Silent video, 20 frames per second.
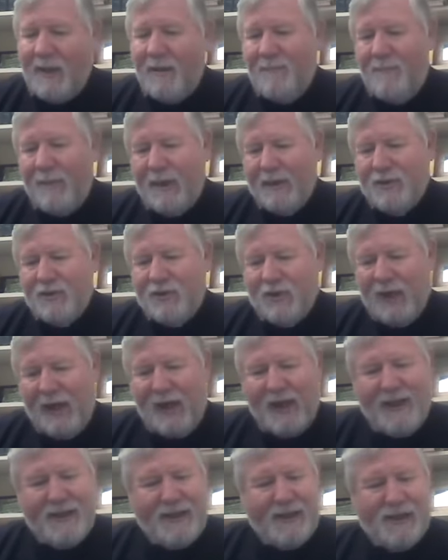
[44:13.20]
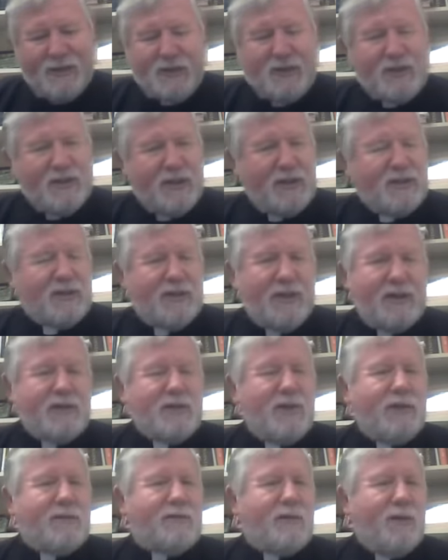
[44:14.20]
But John is just such
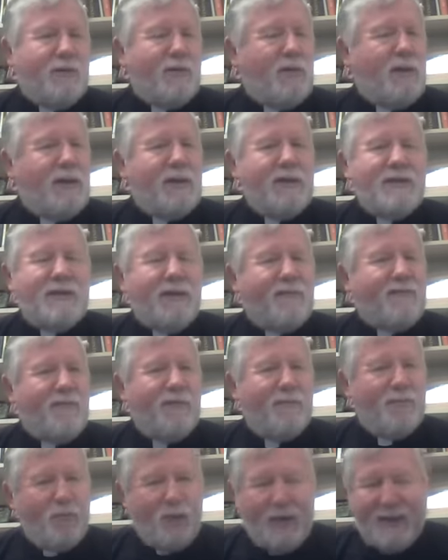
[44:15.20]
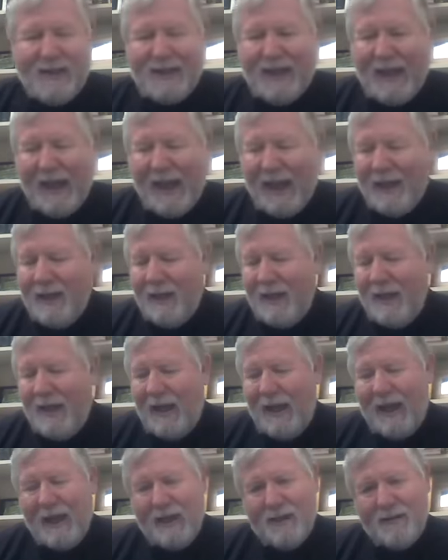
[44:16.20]
a totally different breed of cat.
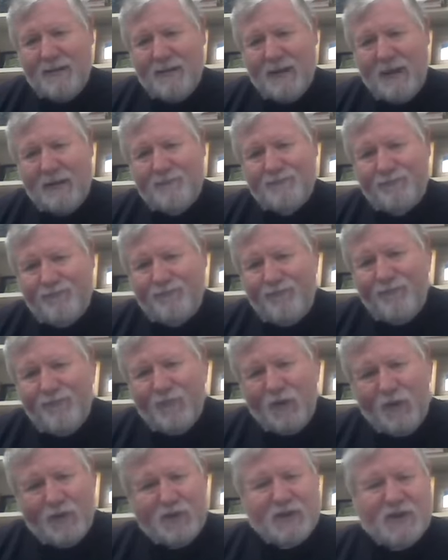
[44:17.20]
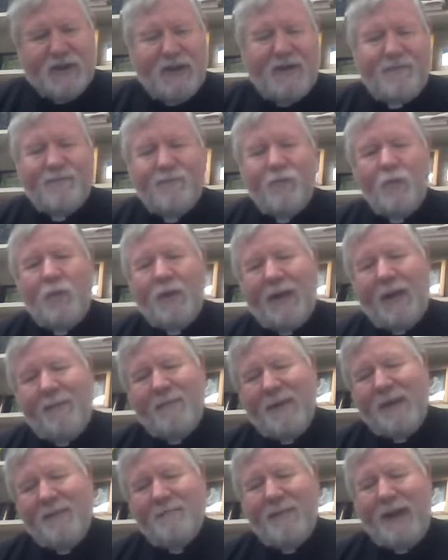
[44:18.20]
And you'll see what I
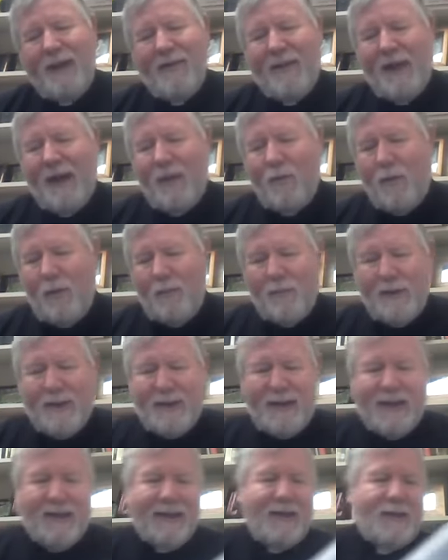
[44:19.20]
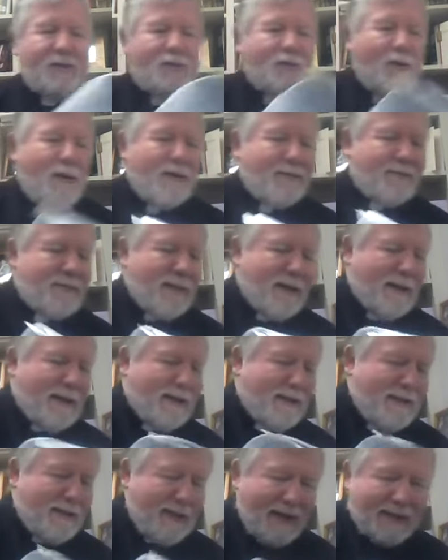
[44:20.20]
mean by that when we get into it
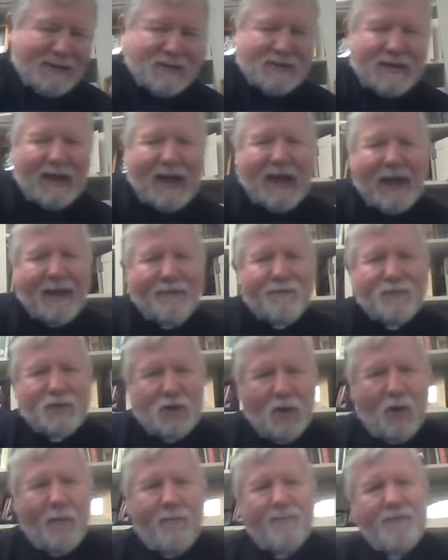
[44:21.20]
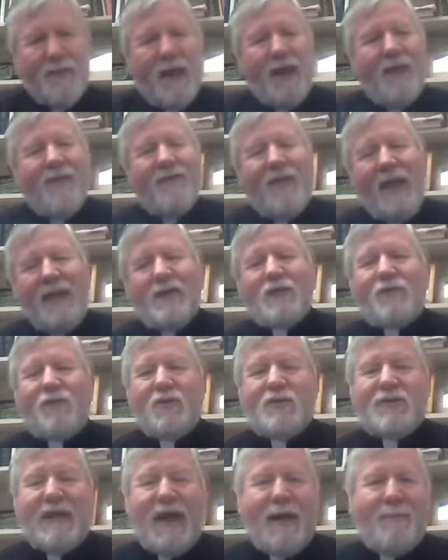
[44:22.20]
next time. So, thanks for
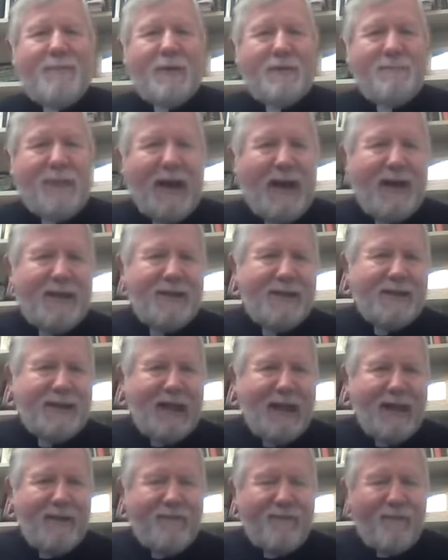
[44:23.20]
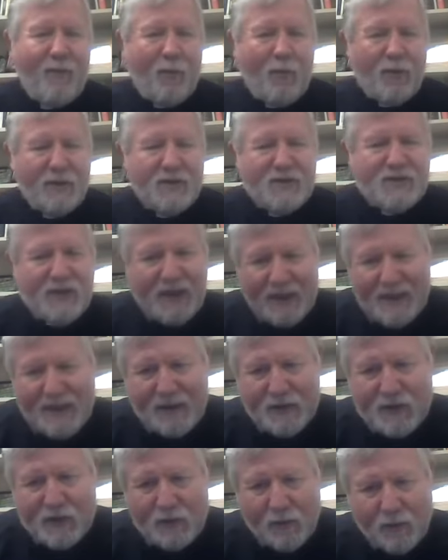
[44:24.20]
stopping by today for Sunday
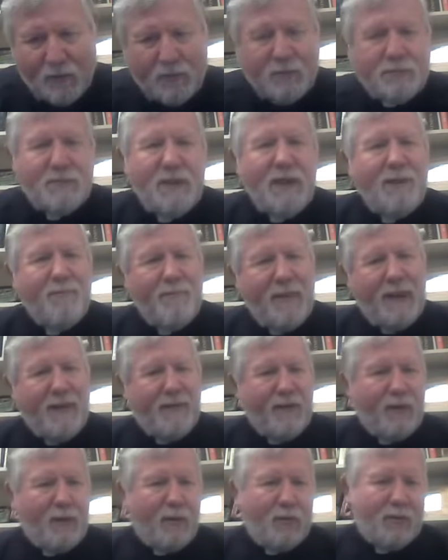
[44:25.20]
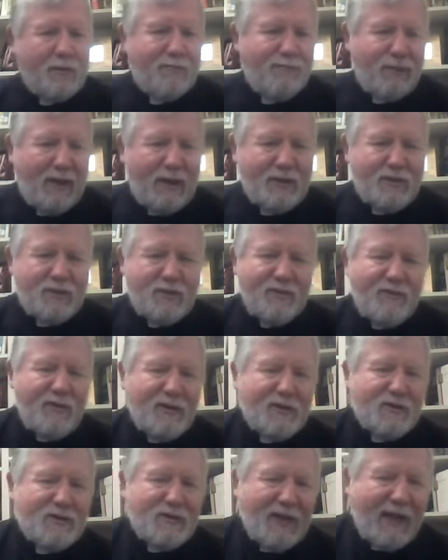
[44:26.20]
School. May the Lord bless you
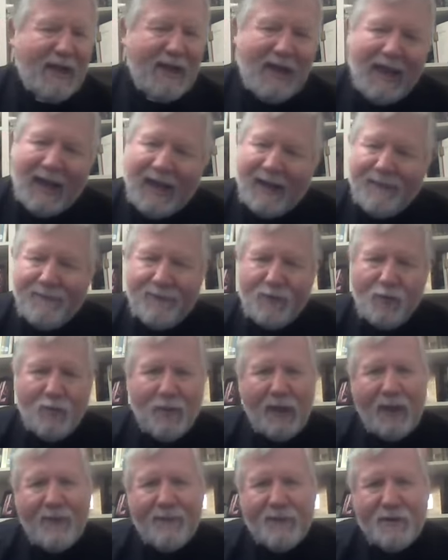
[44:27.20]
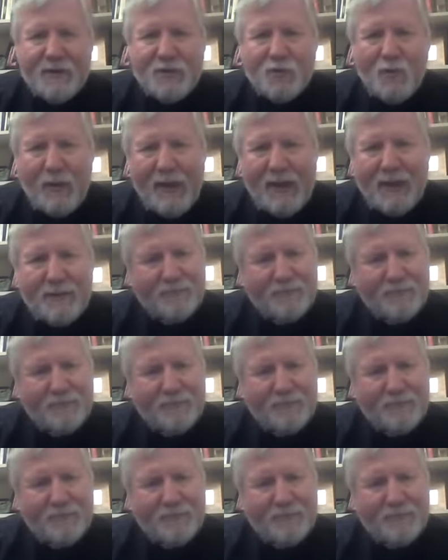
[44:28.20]
this day and throughout this week.